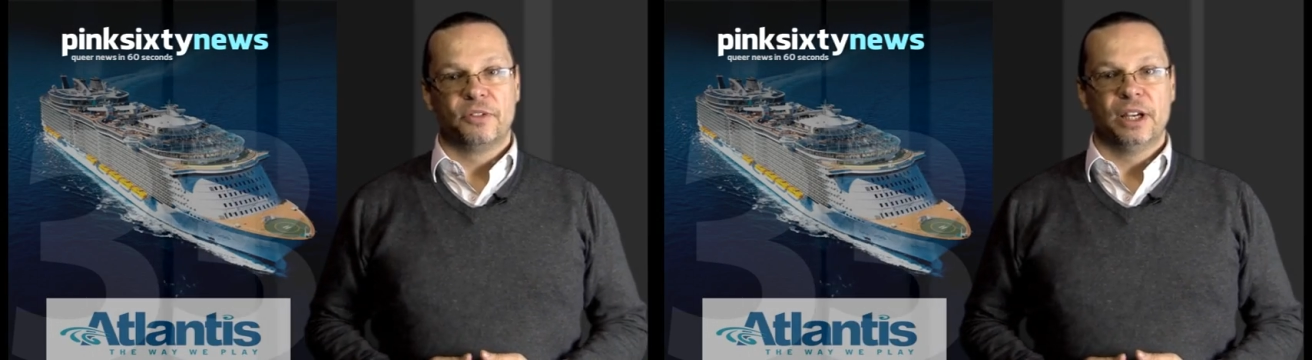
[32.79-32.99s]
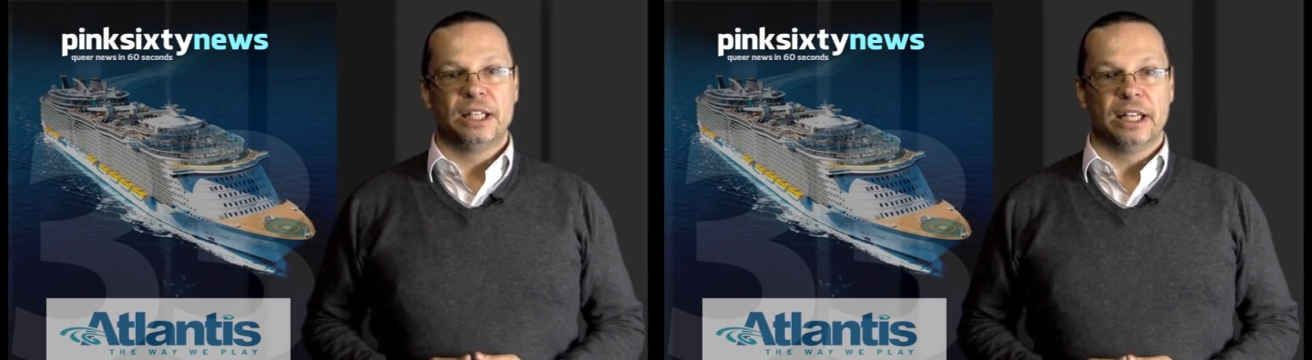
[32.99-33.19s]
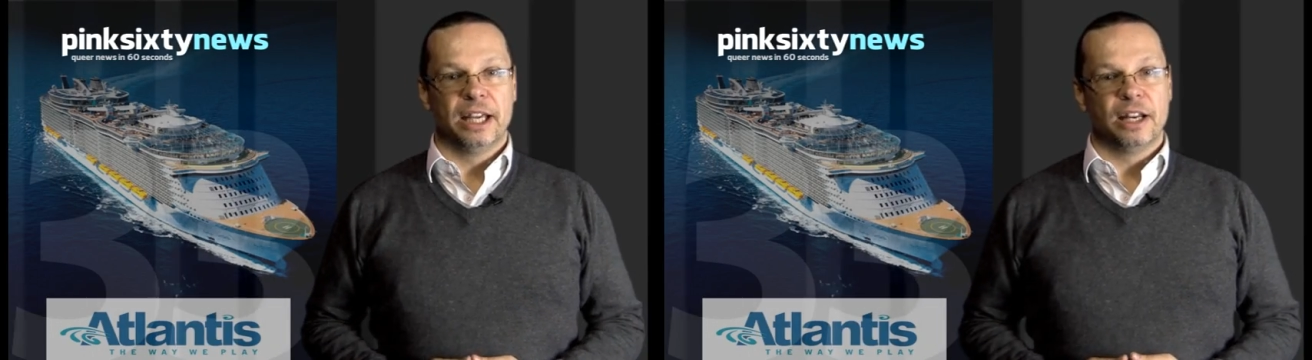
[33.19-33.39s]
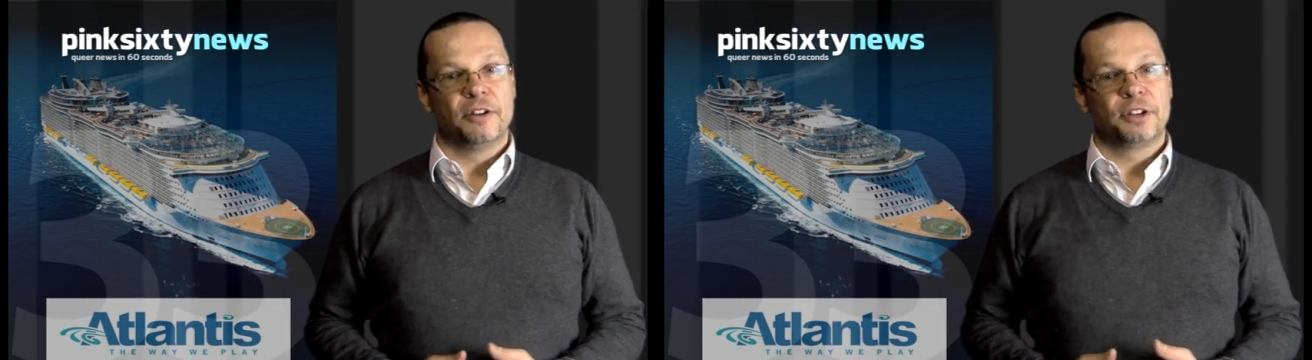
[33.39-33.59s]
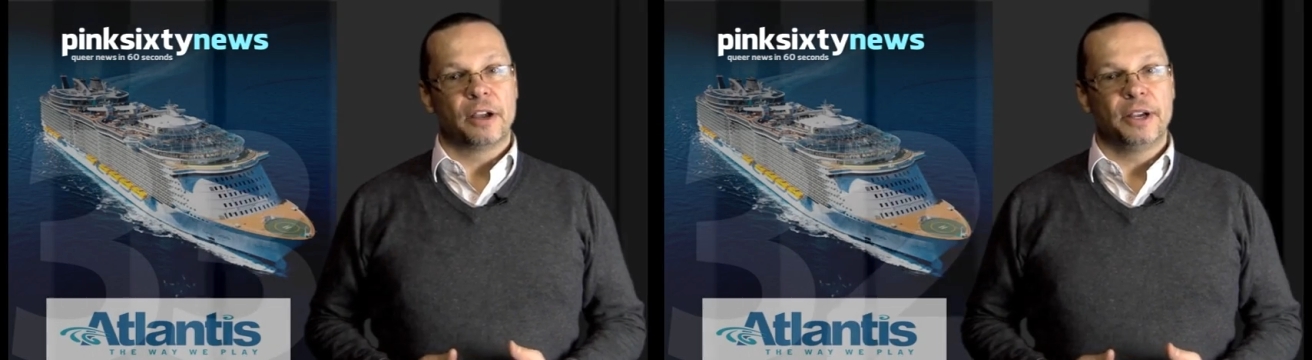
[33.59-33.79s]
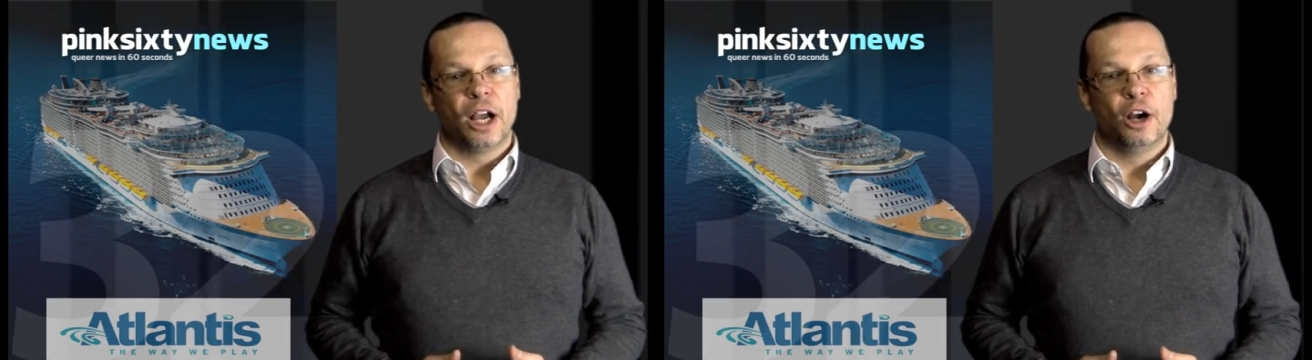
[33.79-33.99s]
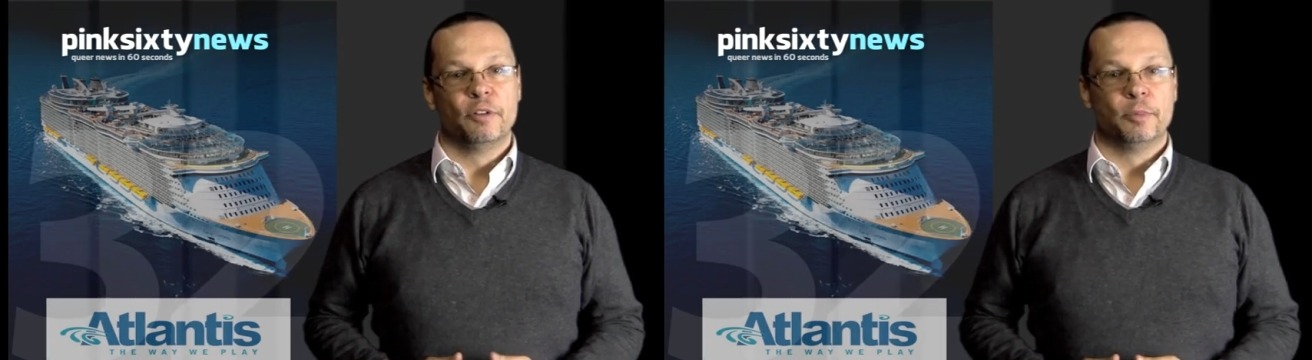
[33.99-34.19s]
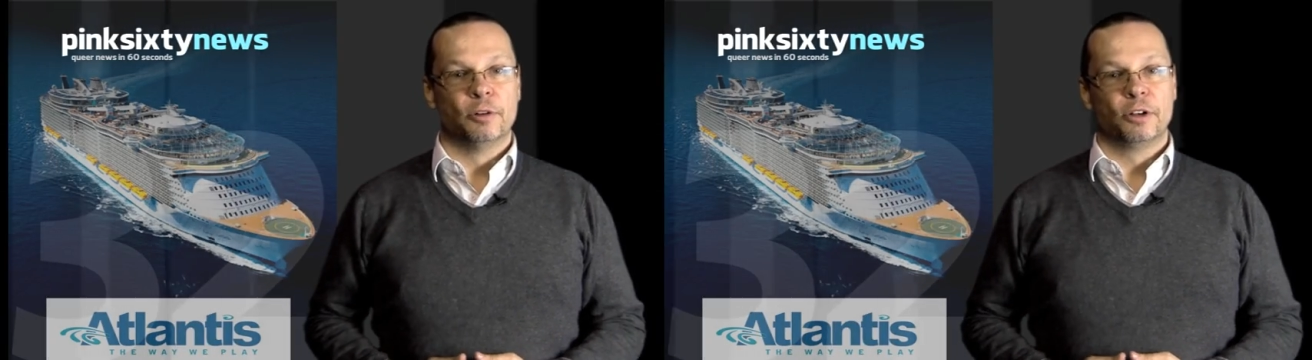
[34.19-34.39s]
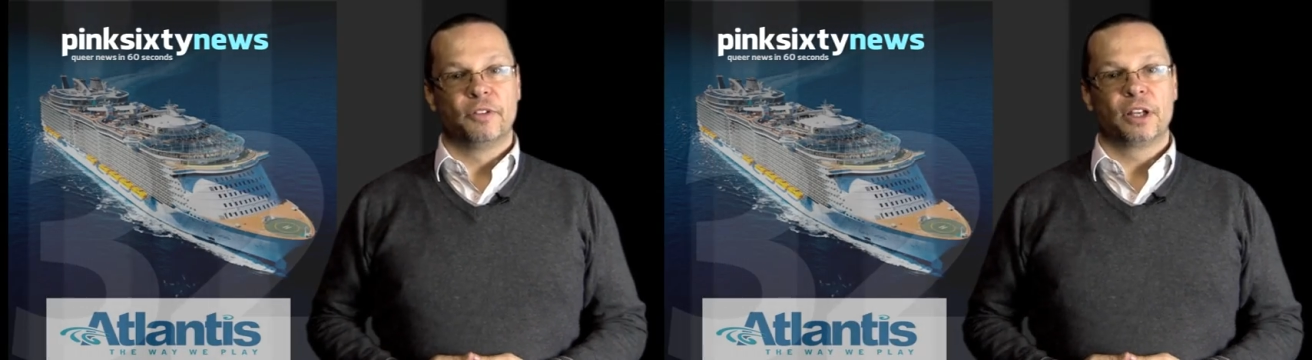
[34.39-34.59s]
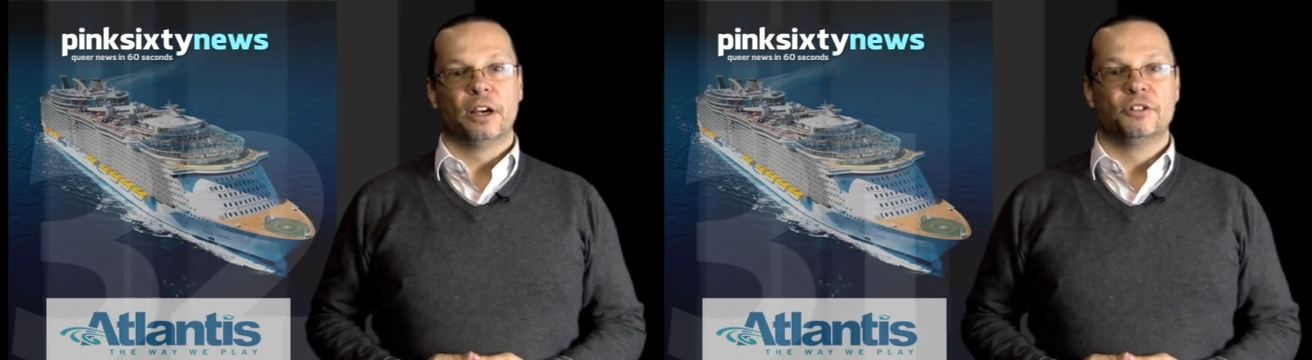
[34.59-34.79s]
feared dead after going overboard off
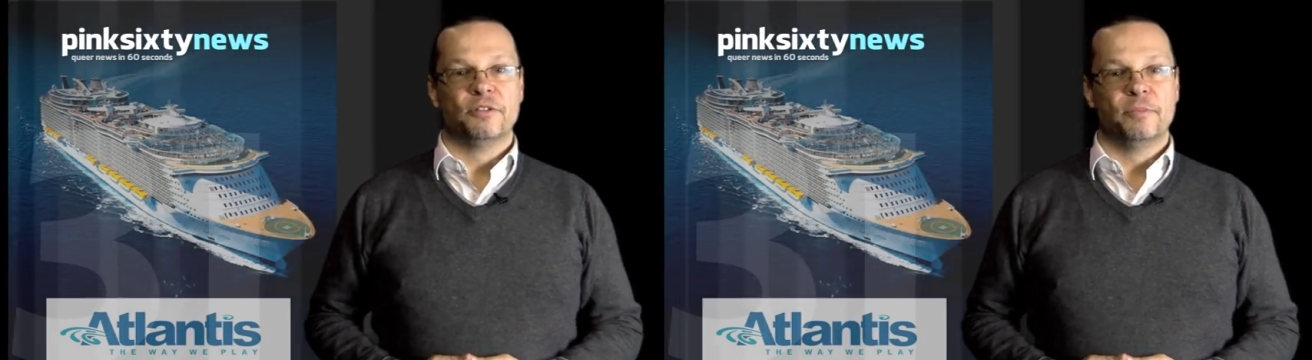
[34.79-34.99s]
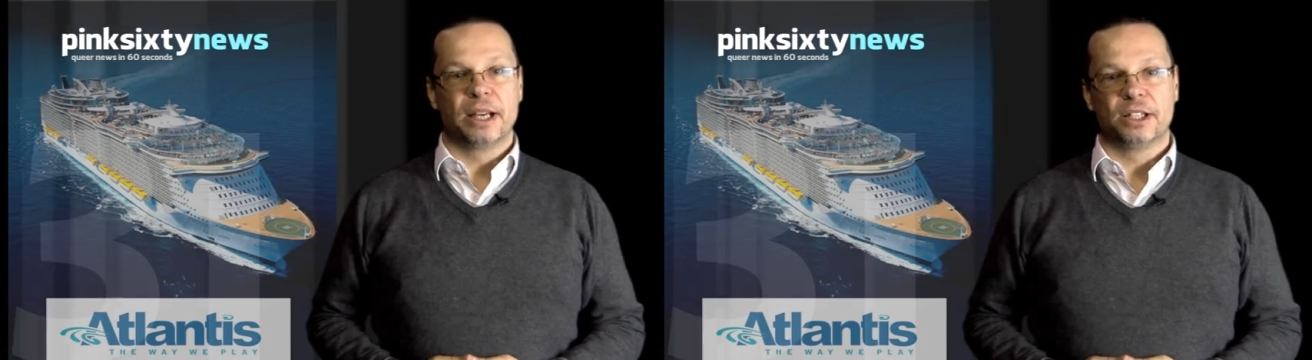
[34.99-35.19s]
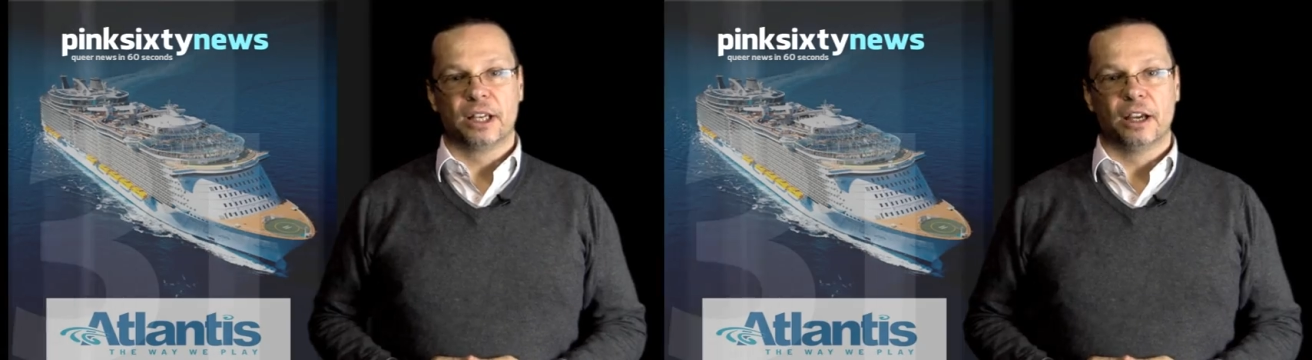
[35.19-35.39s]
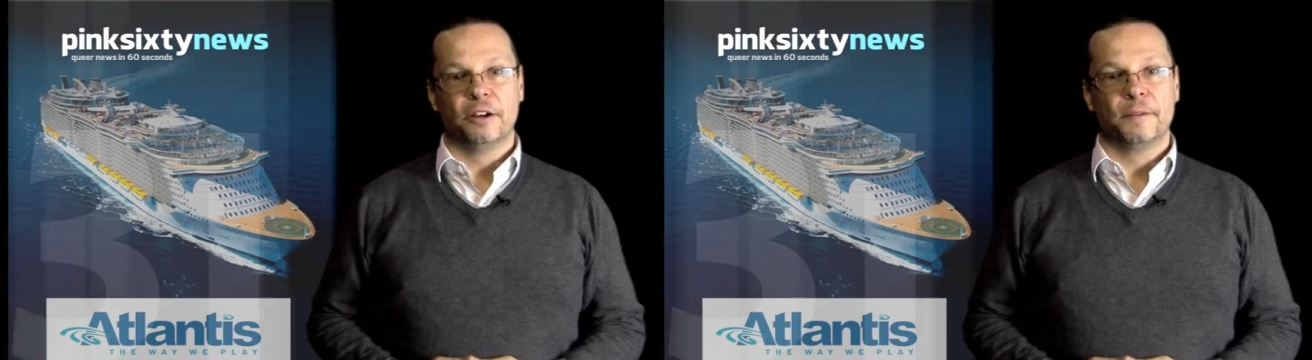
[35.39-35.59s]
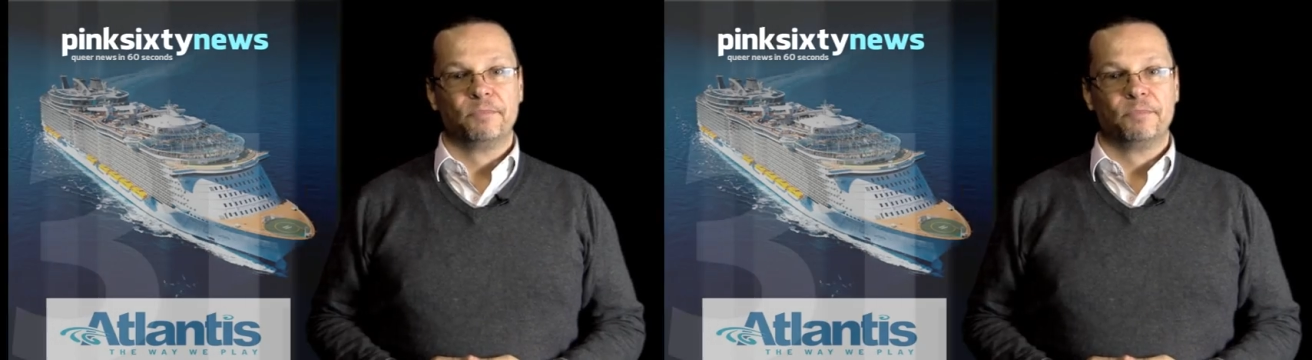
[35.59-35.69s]
the coast of Mexico.